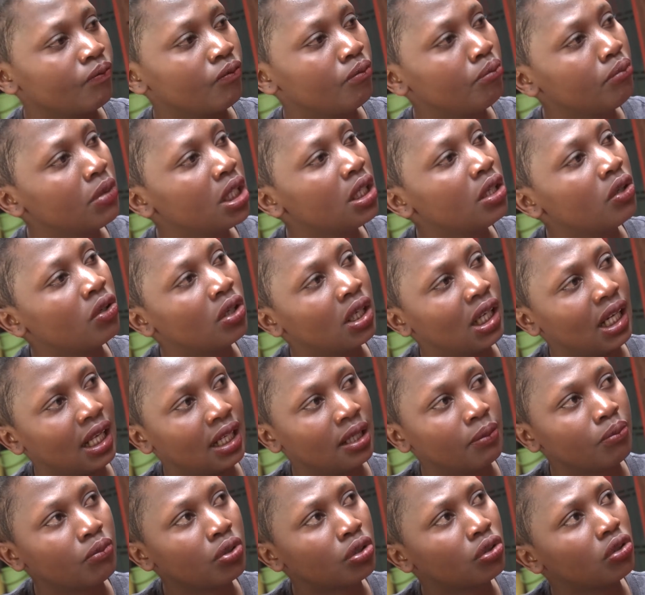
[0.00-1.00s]
mimi online
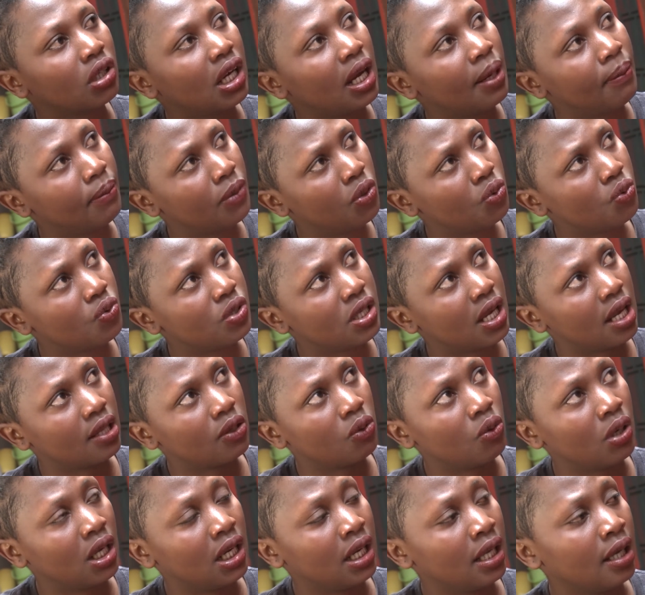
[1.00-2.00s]
broker, mimi uza
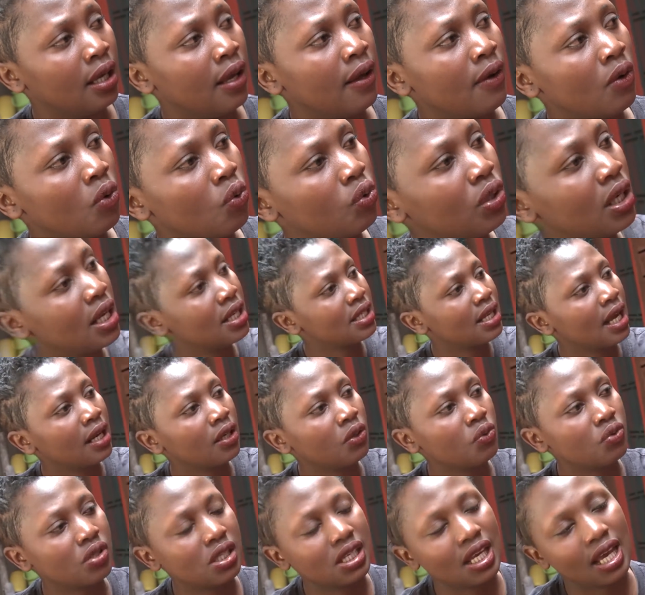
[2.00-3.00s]
nywele. Unaweza
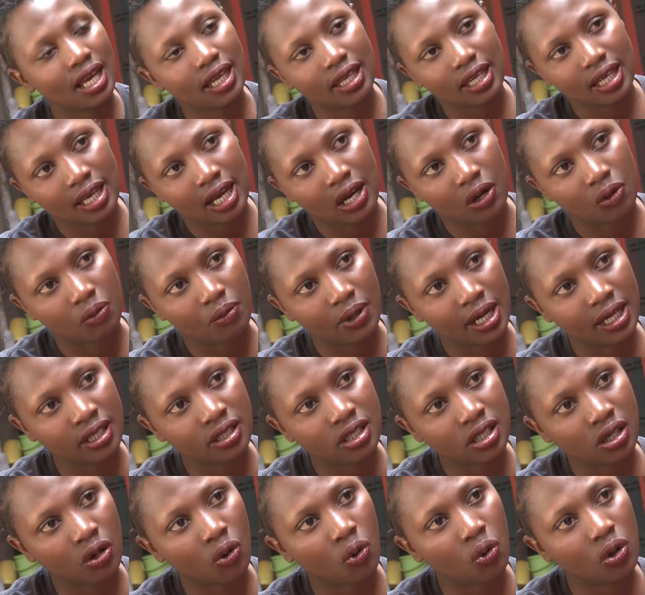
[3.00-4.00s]
niuzia hii how
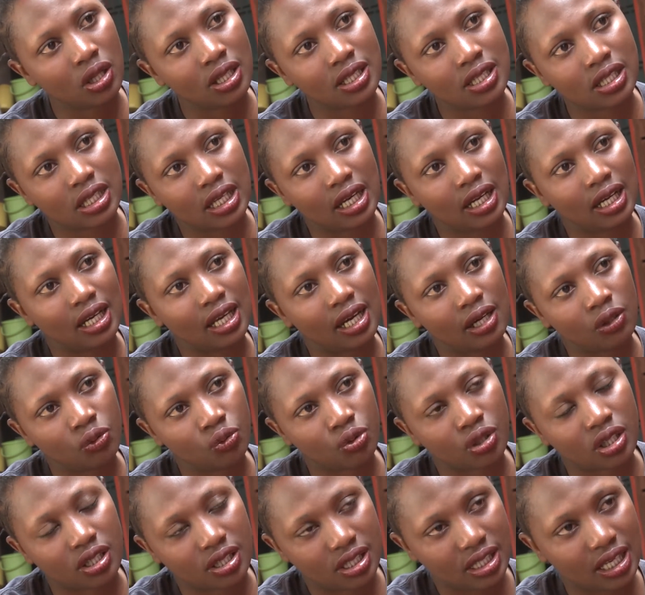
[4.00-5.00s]
much wholesale ya
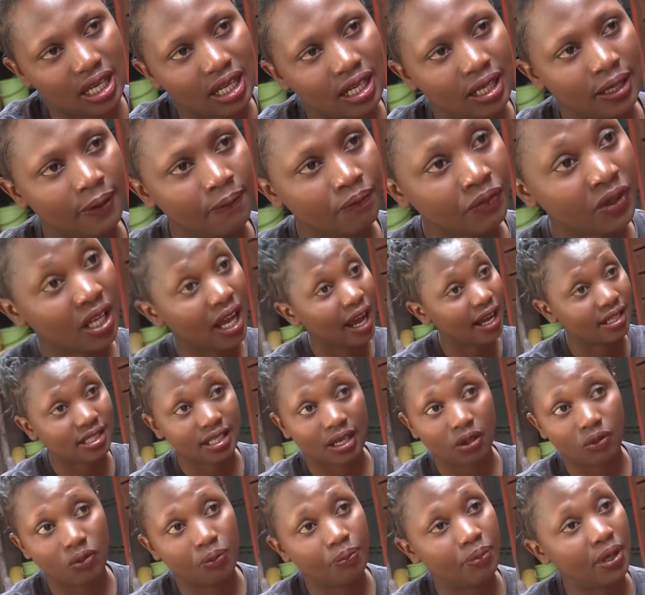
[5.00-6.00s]
kuresell,
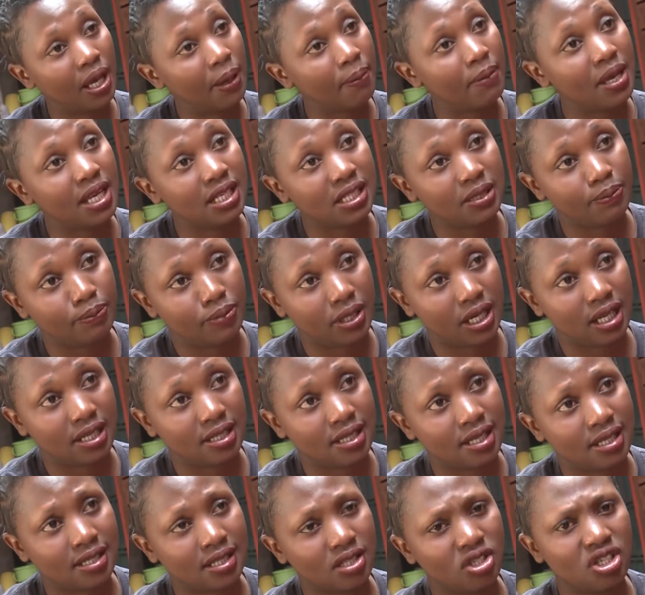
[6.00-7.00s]
atakupea best
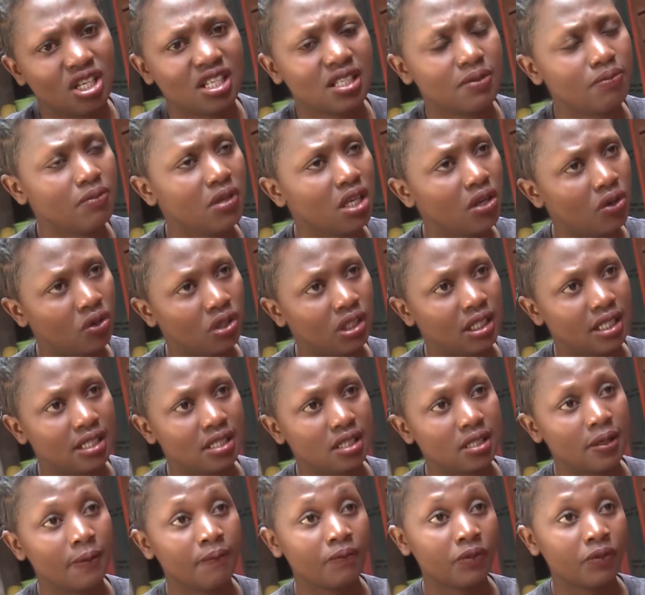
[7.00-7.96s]
prices. Just be honest.